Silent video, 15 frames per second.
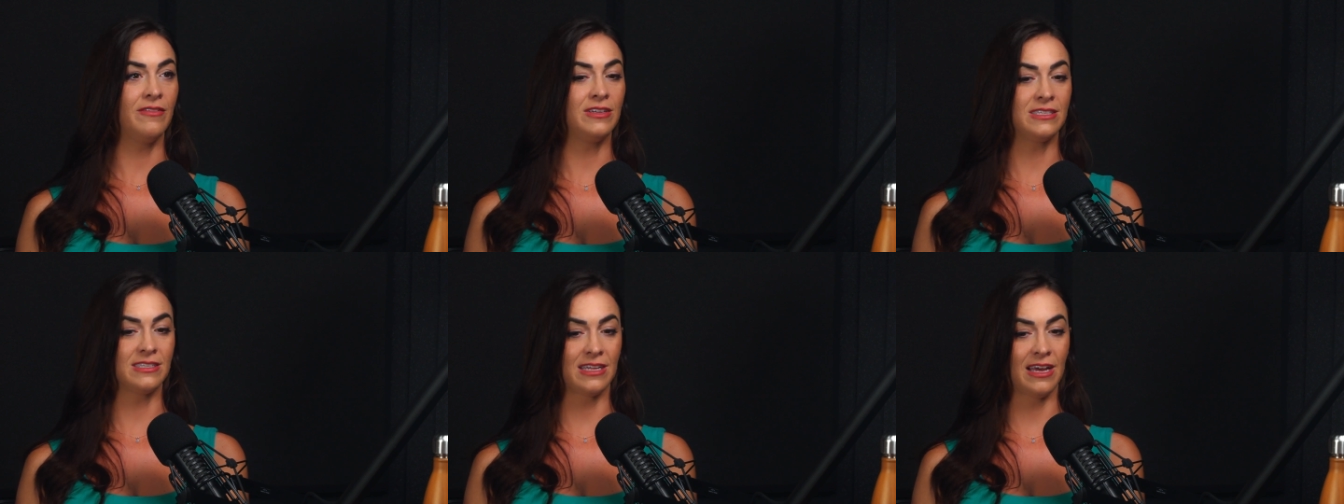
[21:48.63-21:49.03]
if
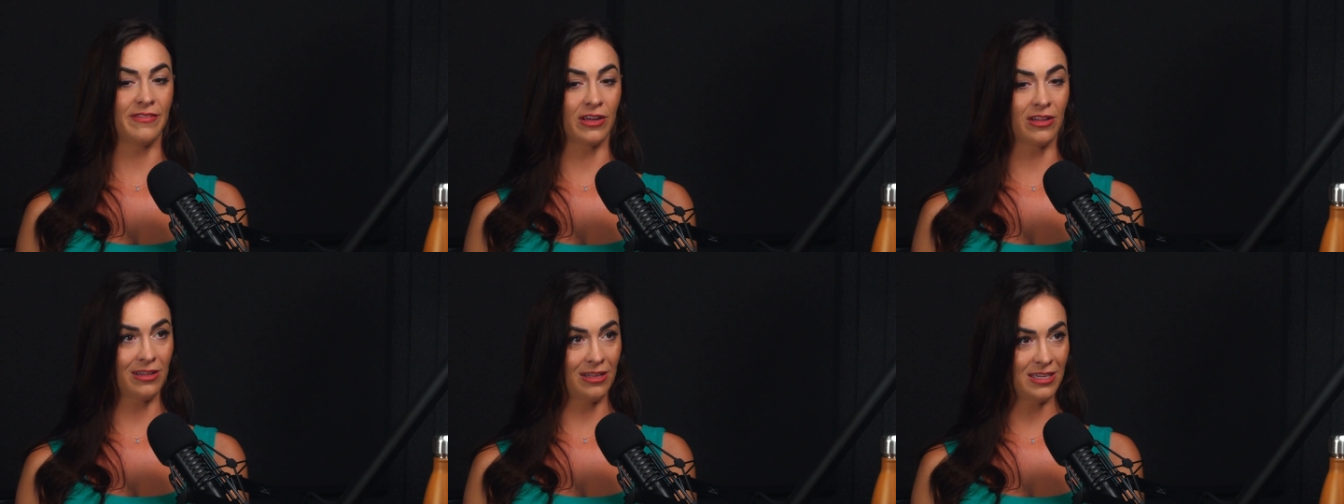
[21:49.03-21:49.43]
it doesn't have
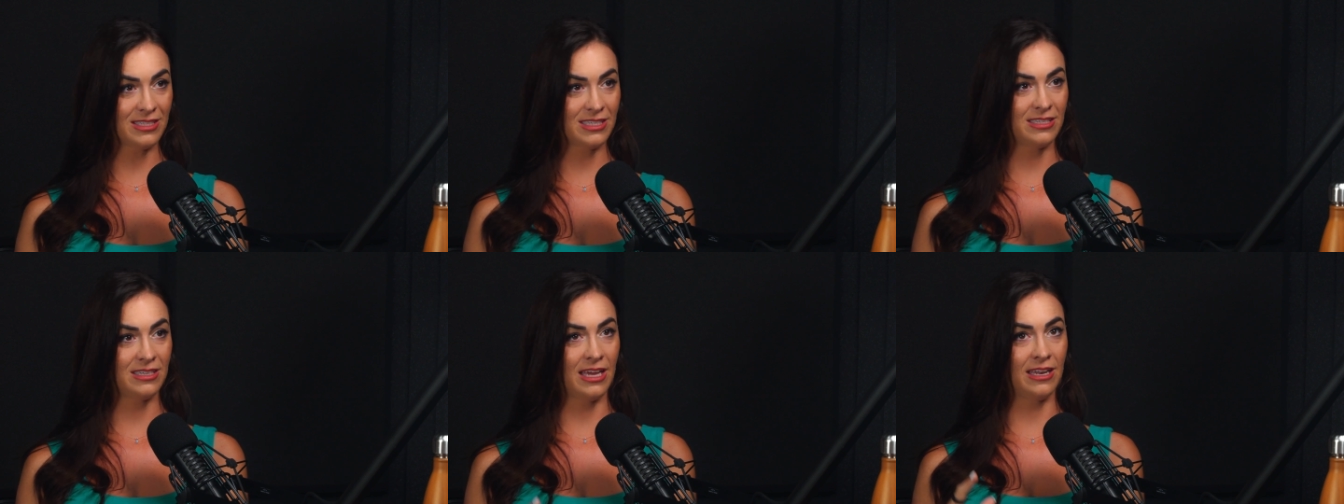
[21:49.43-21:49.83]
a
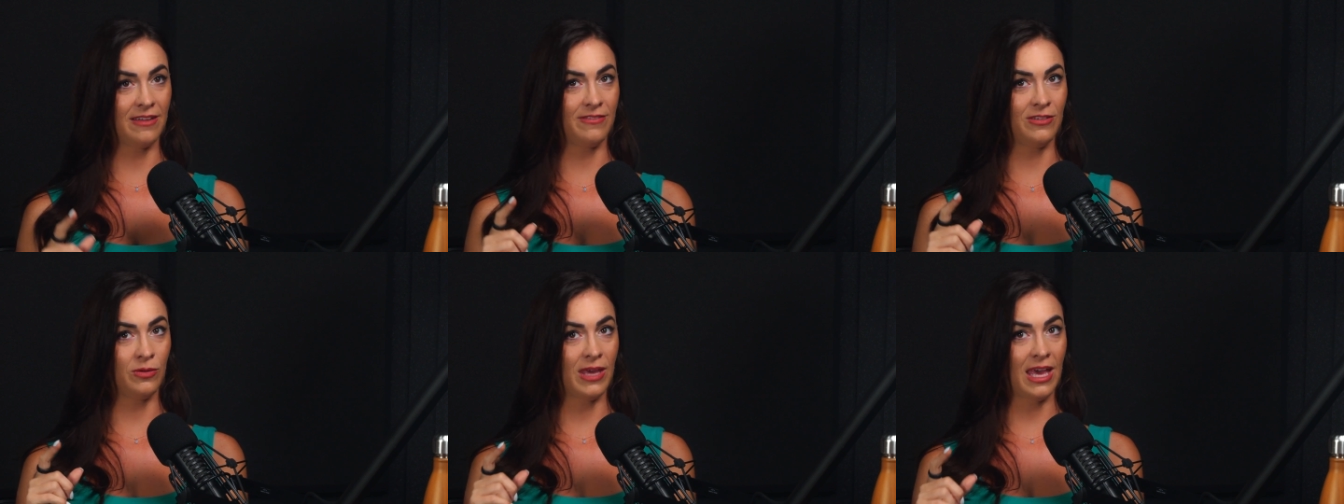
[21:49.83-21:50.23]
closet and
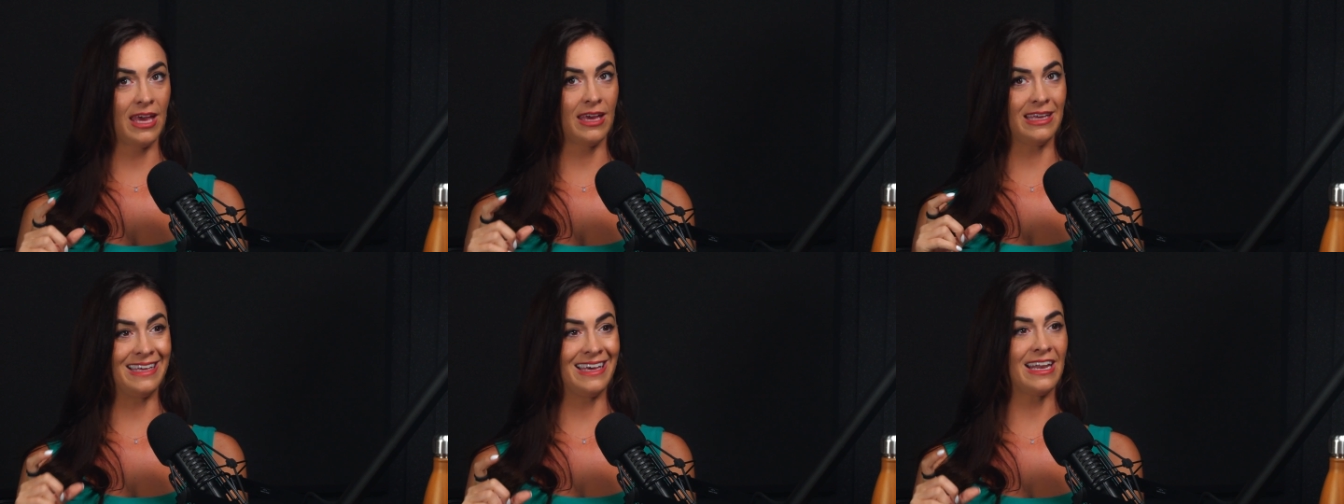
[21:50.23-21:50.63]
if you
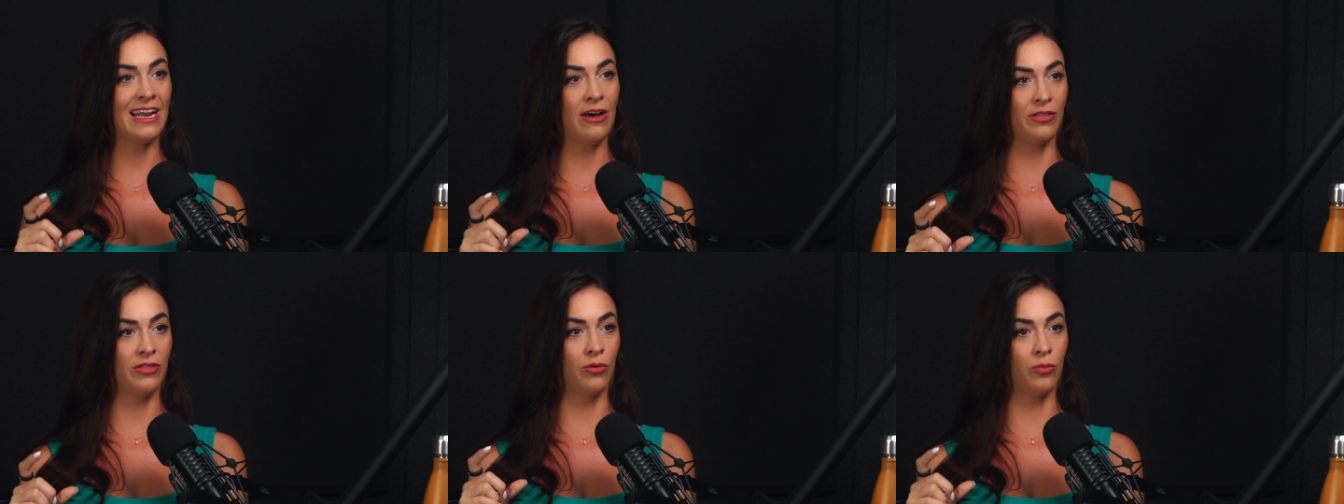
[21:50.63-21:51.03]
can't get
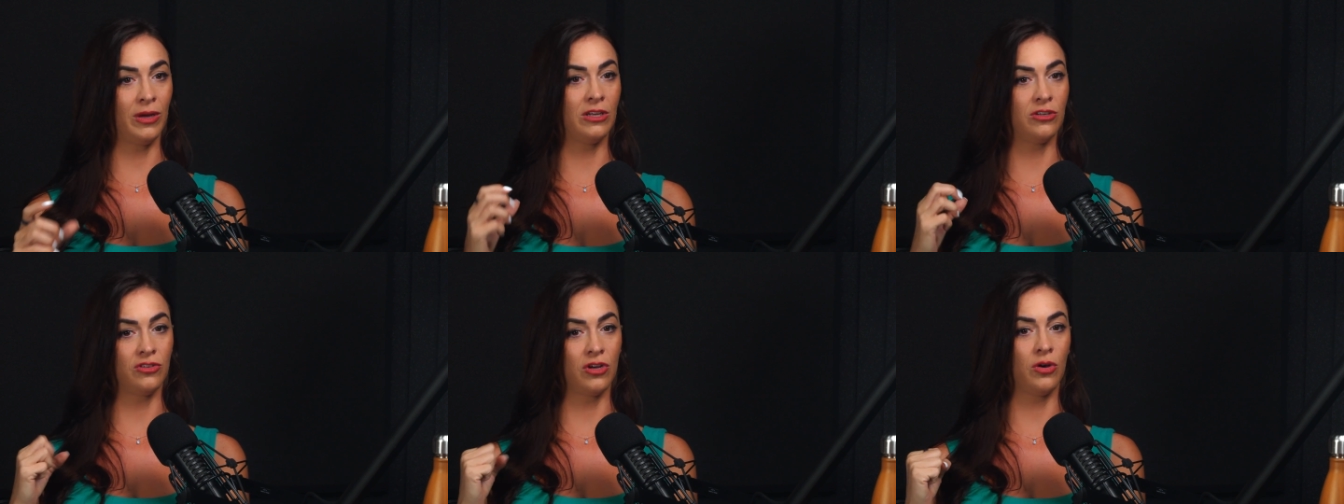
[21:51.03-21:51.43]
out the
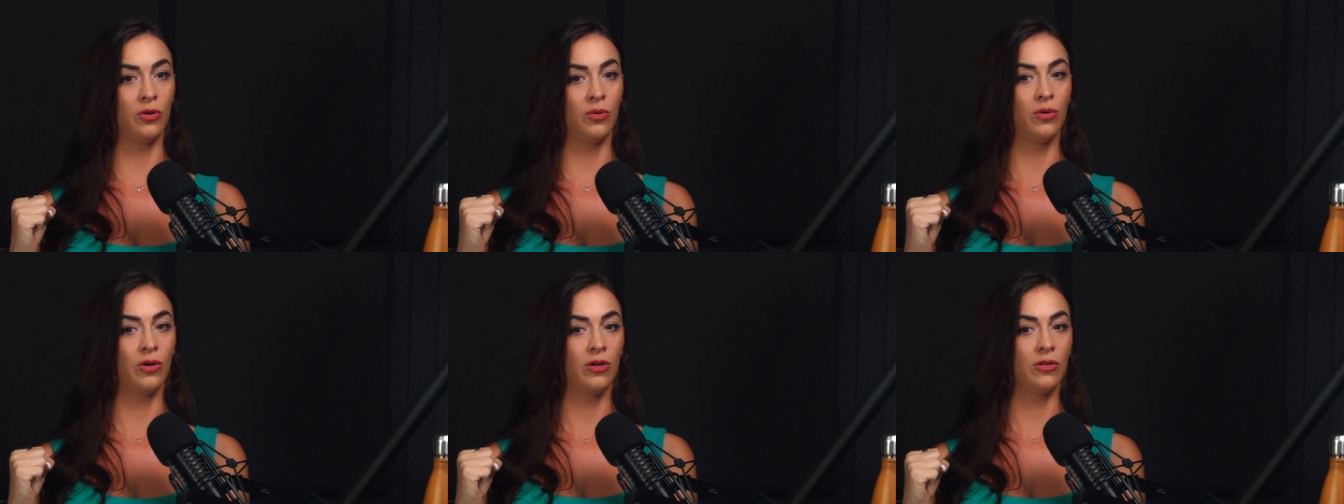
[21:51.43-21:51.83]

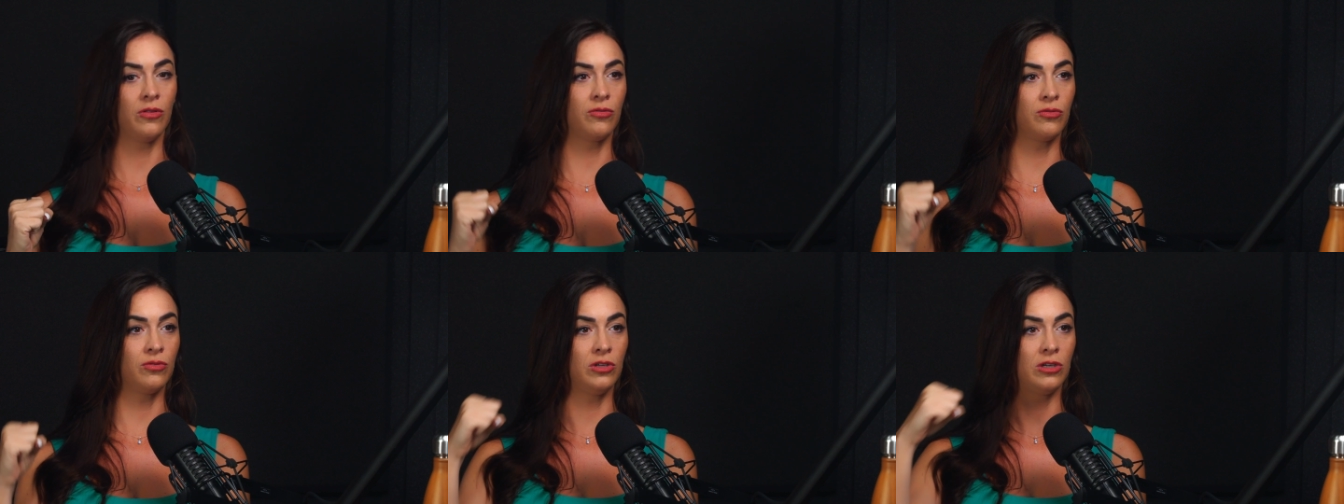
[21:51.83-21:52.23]
window
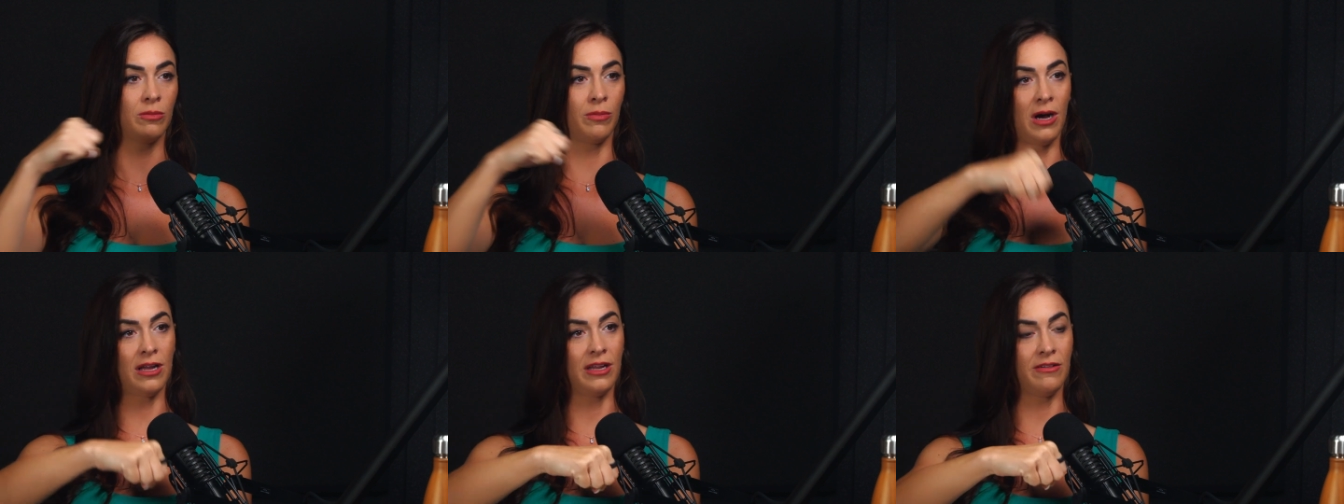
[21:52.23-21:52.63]
through your
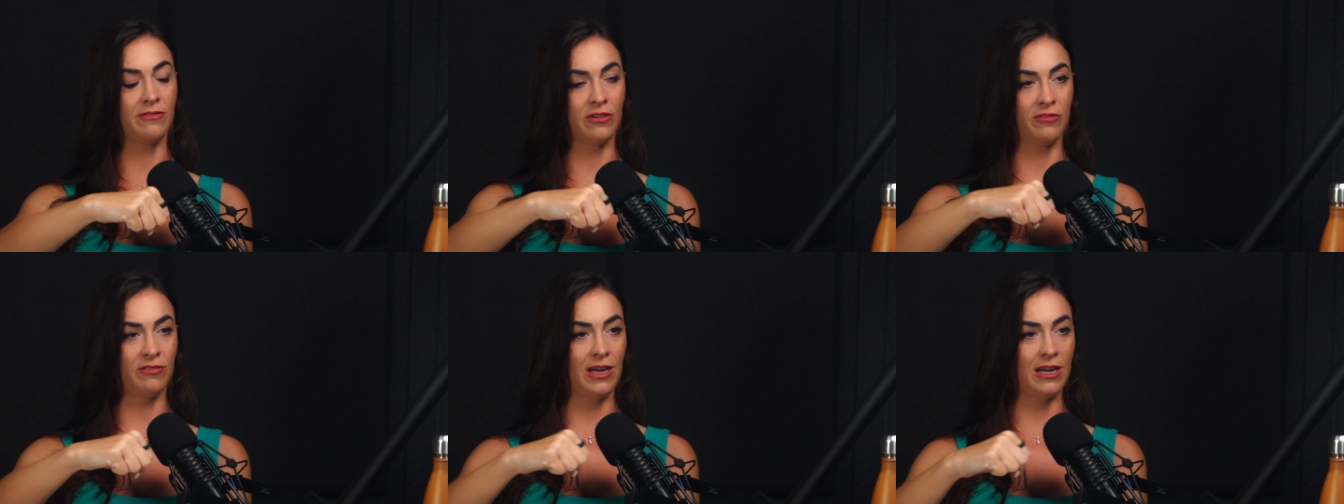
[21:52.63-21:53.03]
body
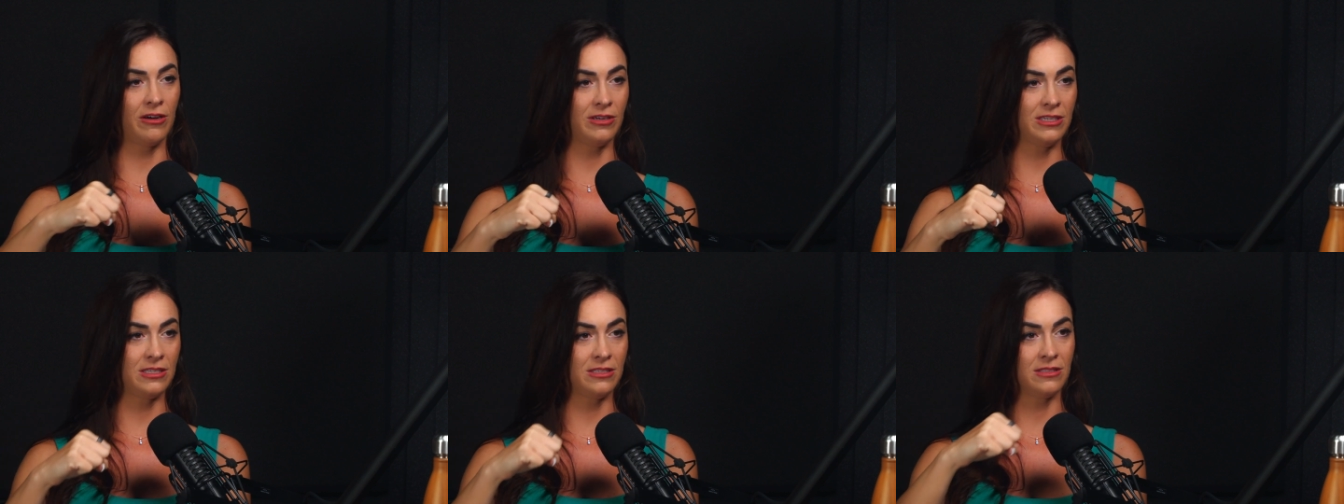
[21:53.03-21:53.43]
for fire
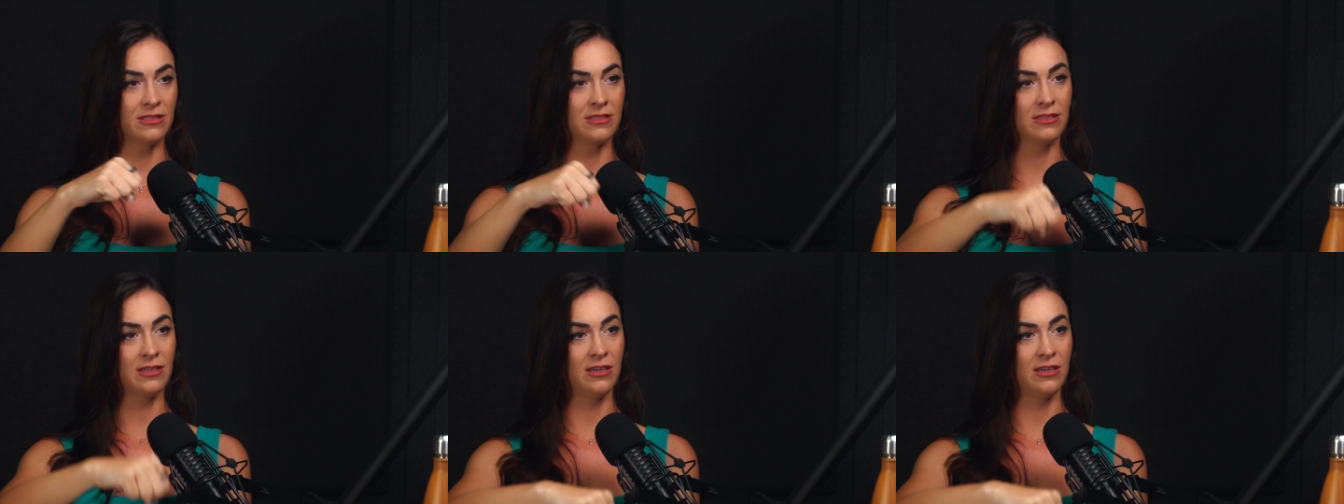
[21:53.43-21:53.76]
reasons.